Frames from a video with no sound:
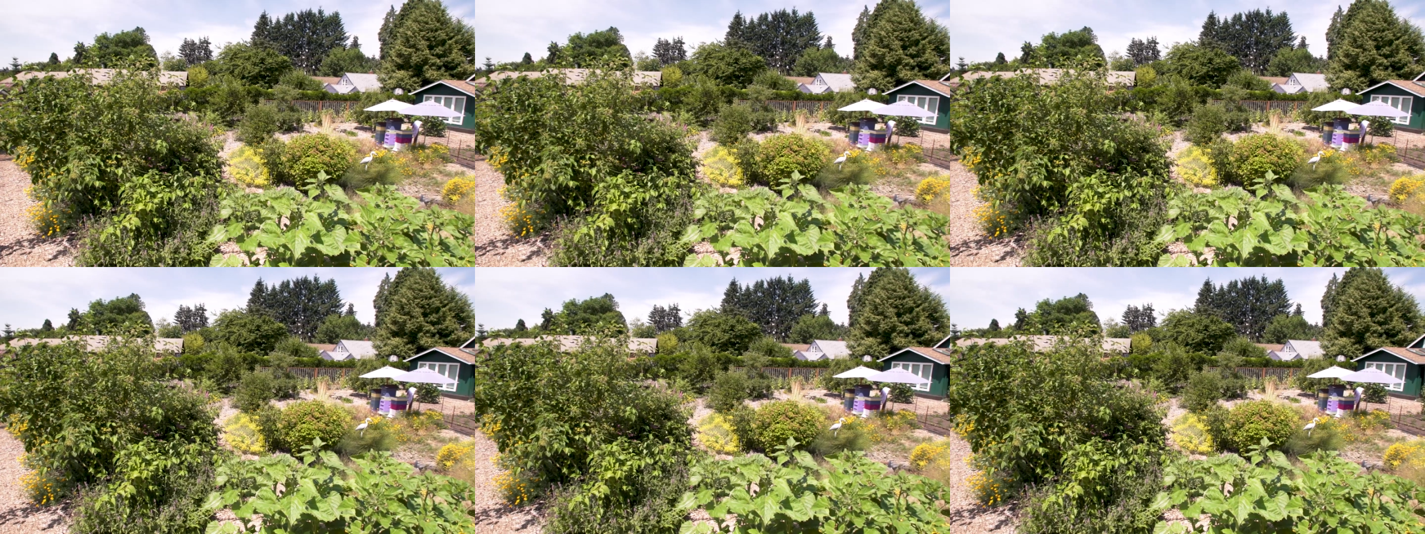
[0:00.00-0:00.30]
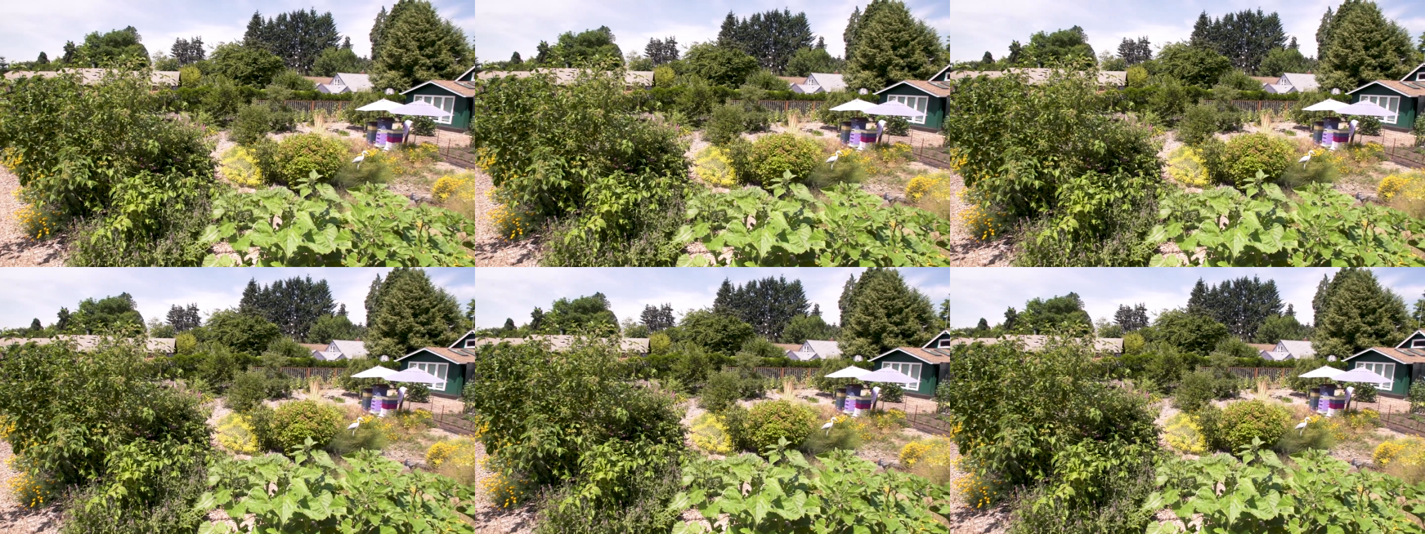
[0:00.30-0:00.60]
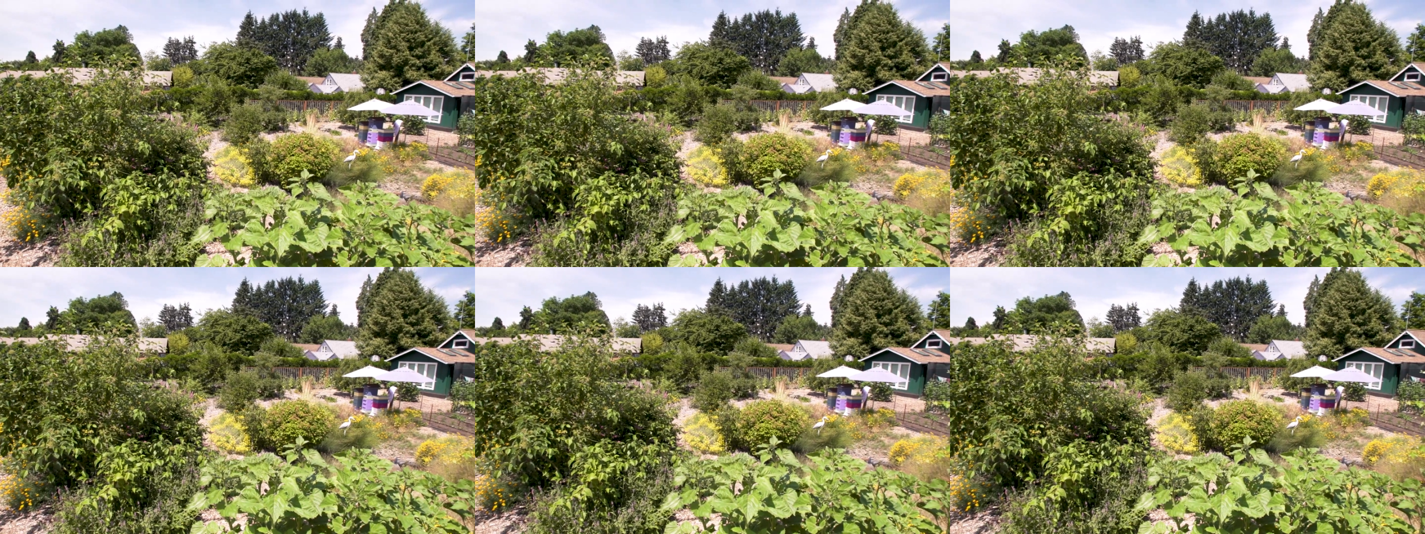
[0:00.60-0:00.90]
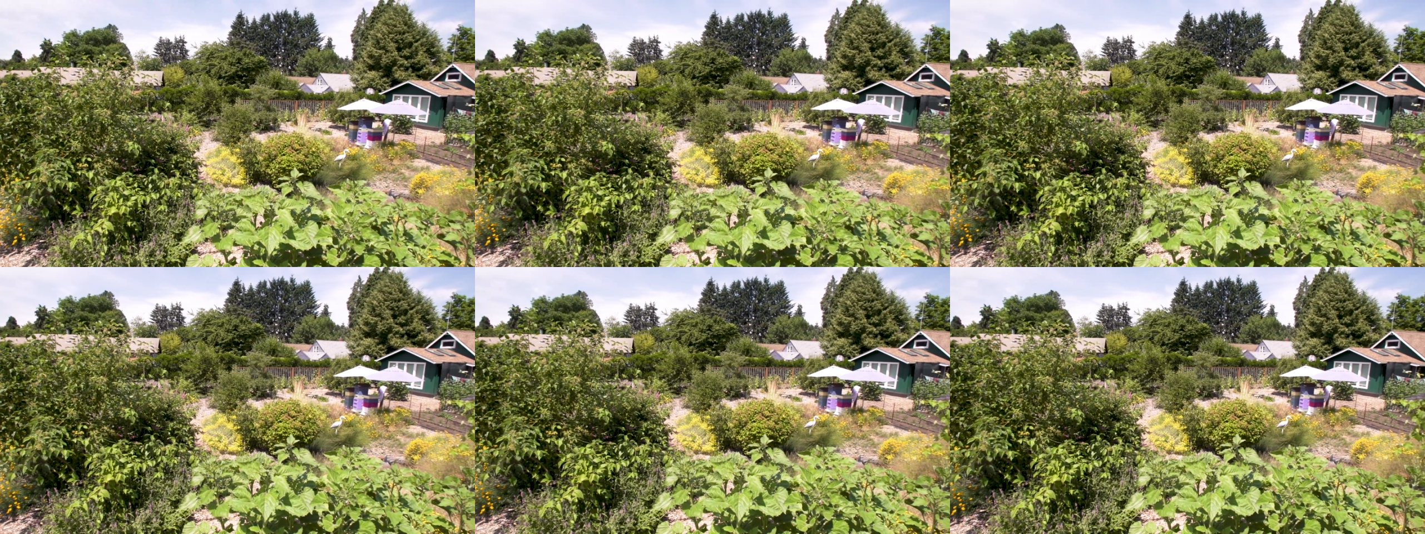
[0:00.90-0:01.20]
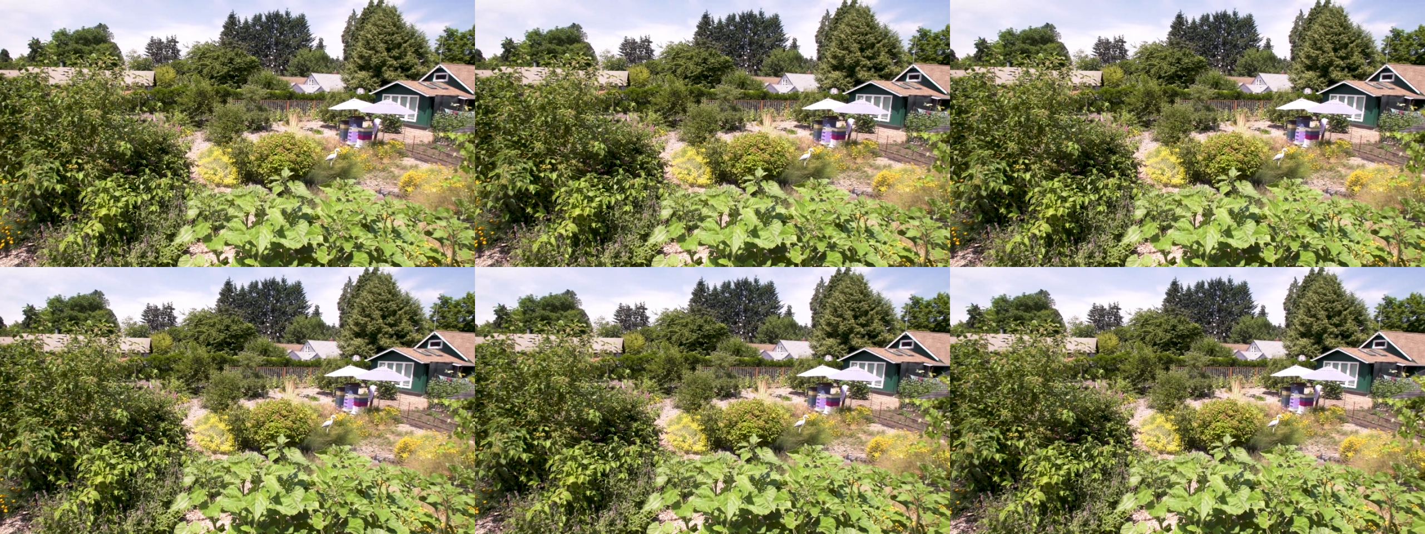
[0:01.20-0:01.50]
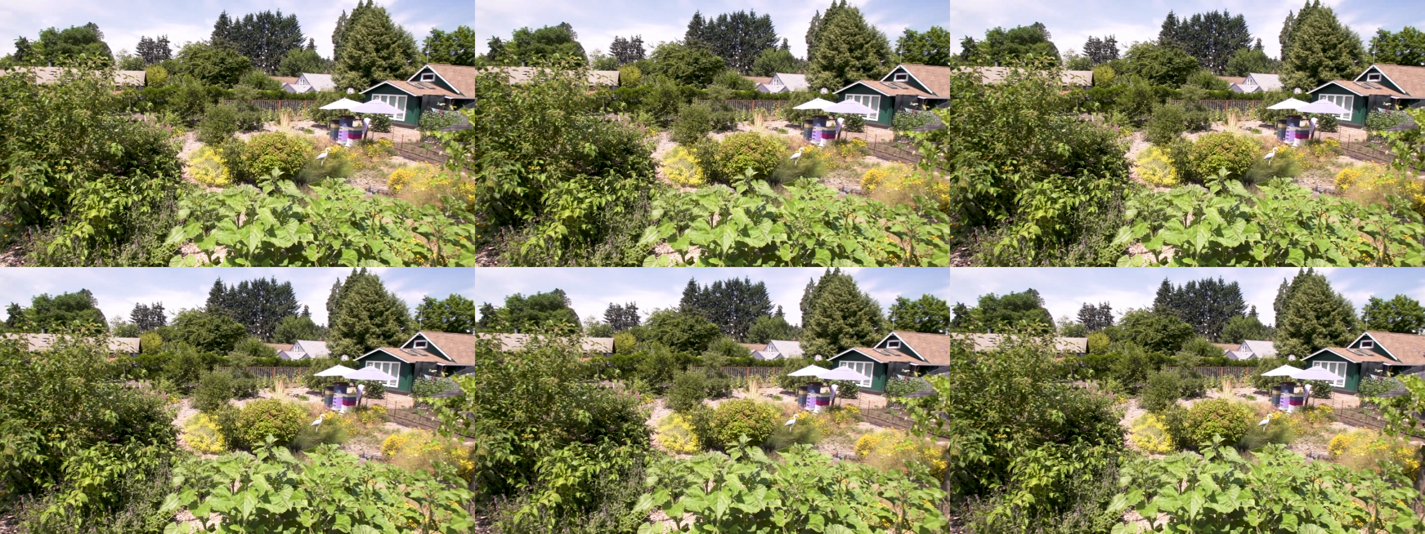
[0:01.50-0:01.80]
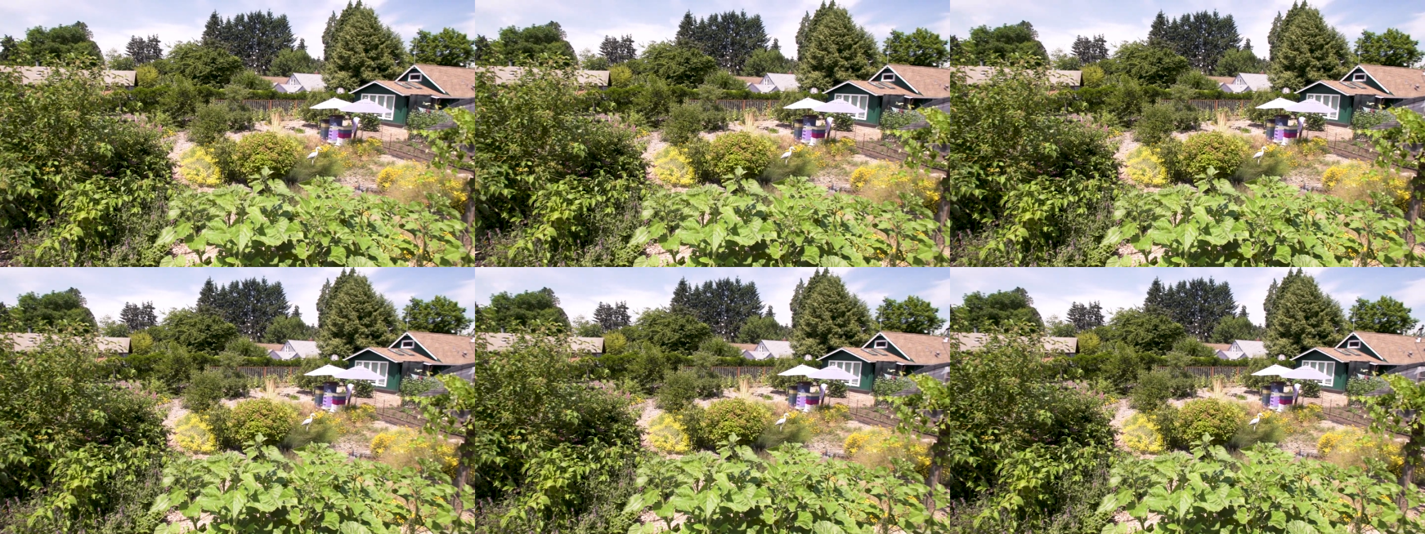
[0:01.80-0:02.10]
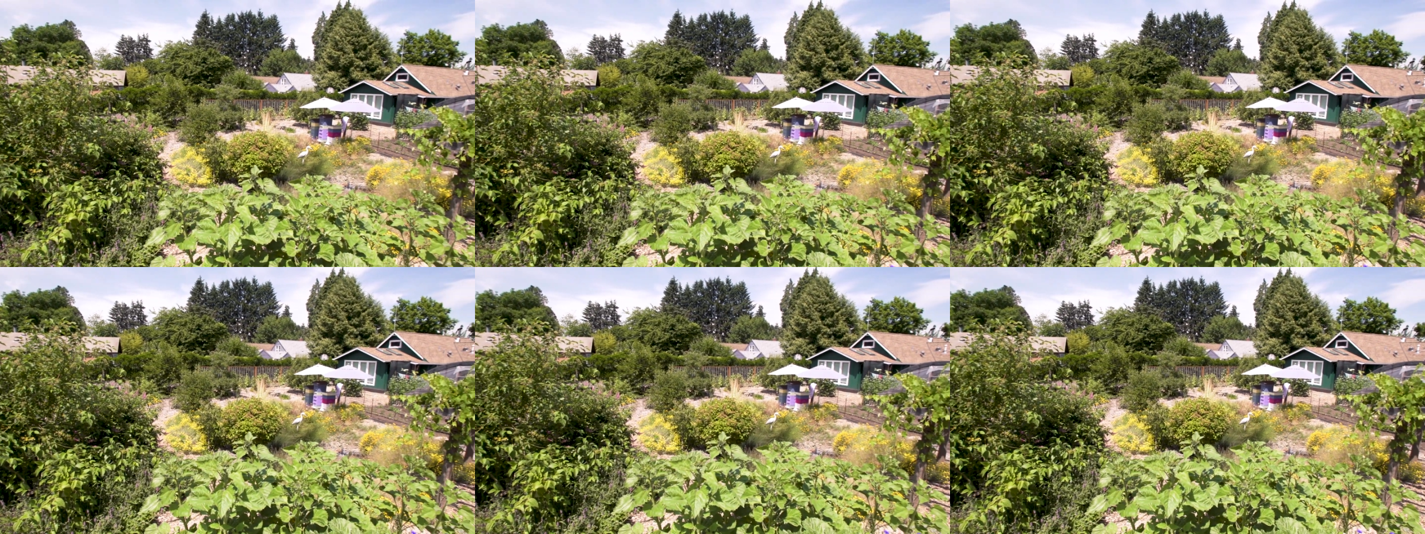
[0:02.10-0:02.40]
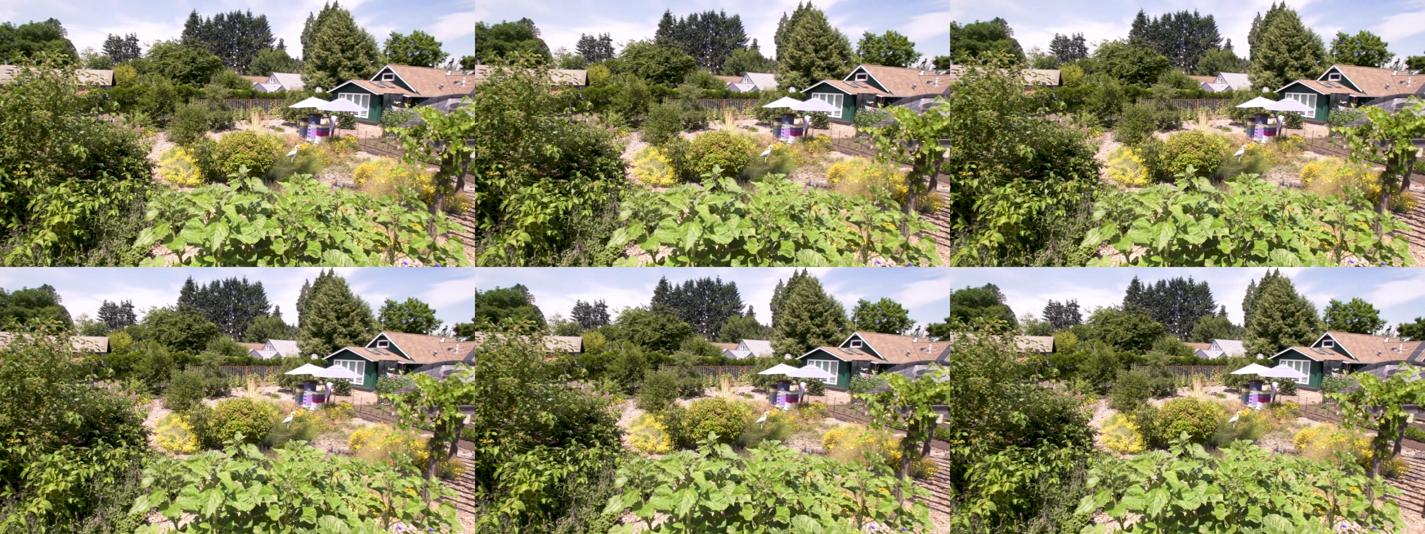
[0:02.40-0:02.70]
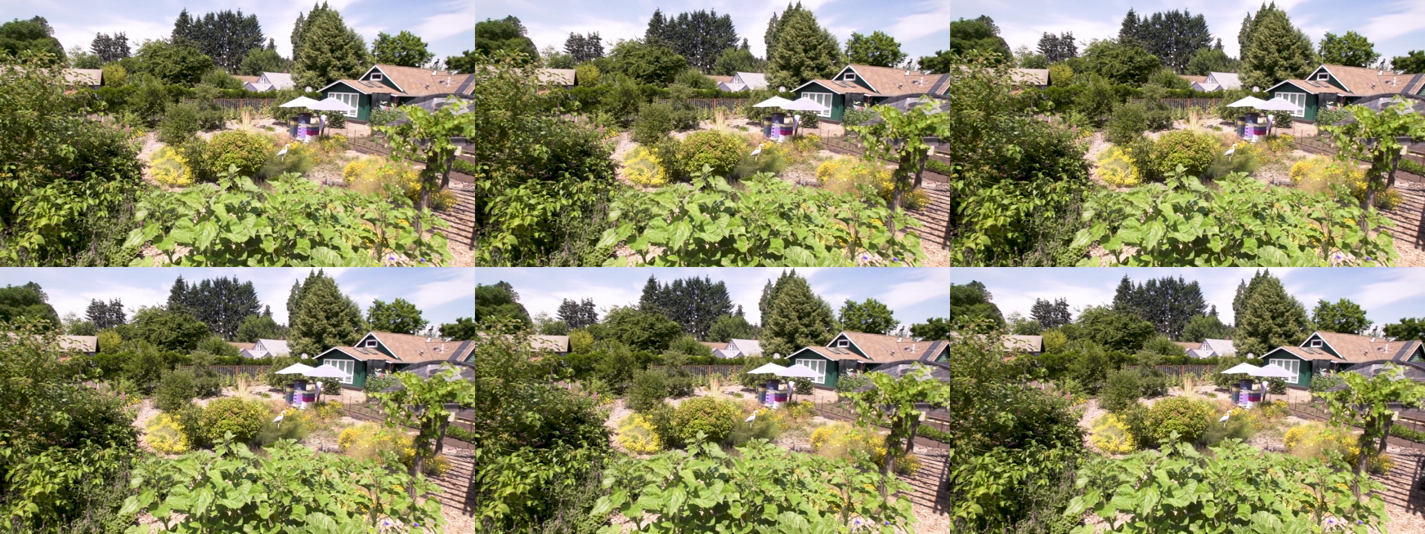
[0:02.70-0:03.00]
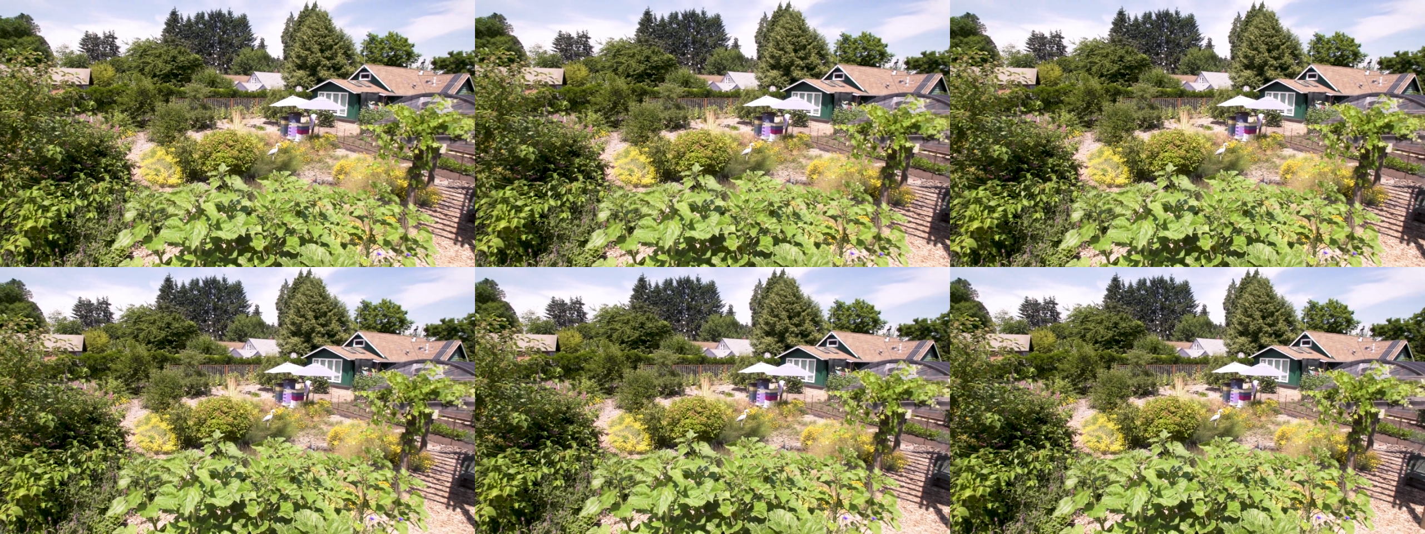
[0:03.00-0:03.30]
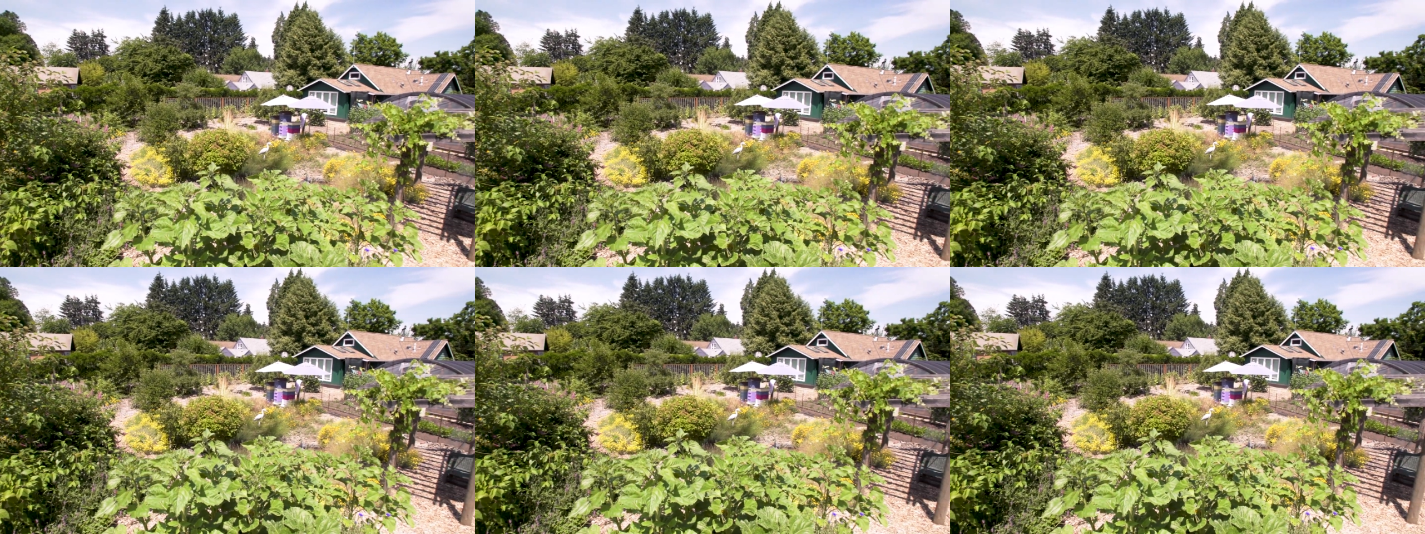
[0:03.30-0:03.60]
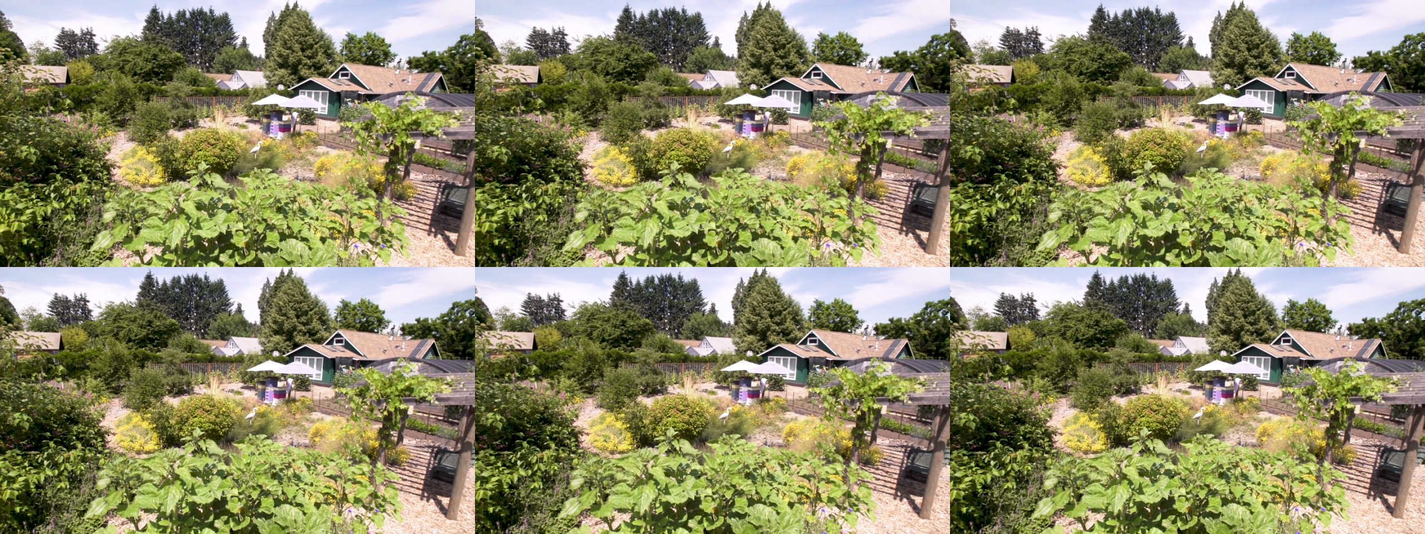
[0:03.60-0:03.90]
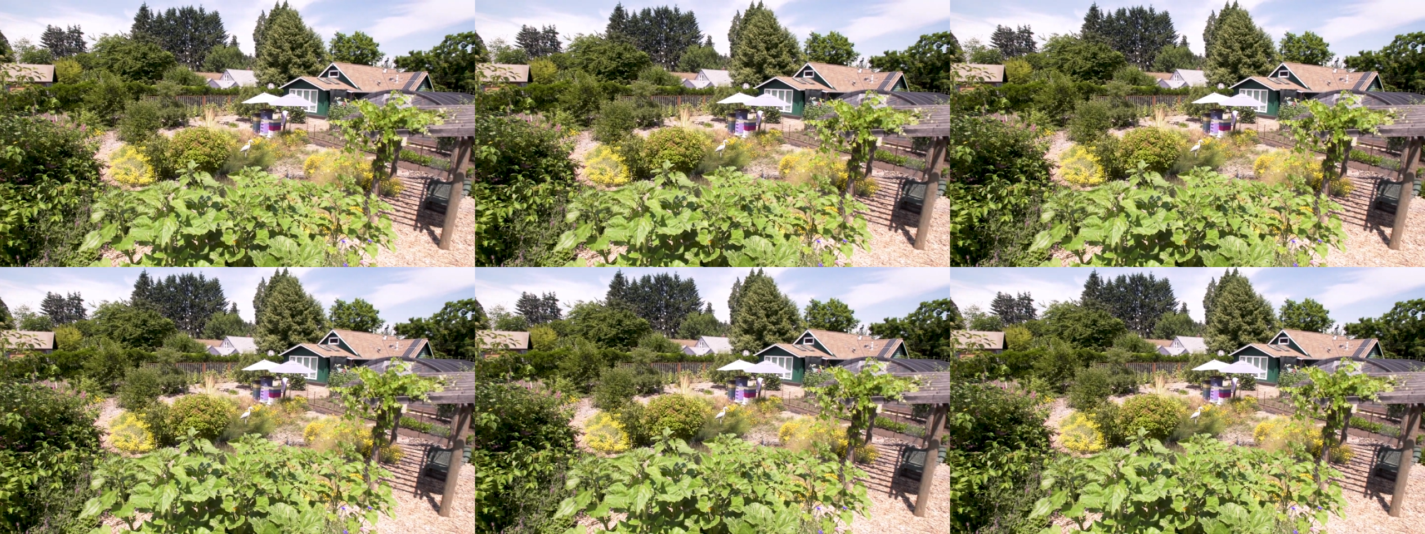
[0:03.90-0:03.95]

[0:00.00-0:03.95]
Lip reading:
Nobody's mouth can be seen.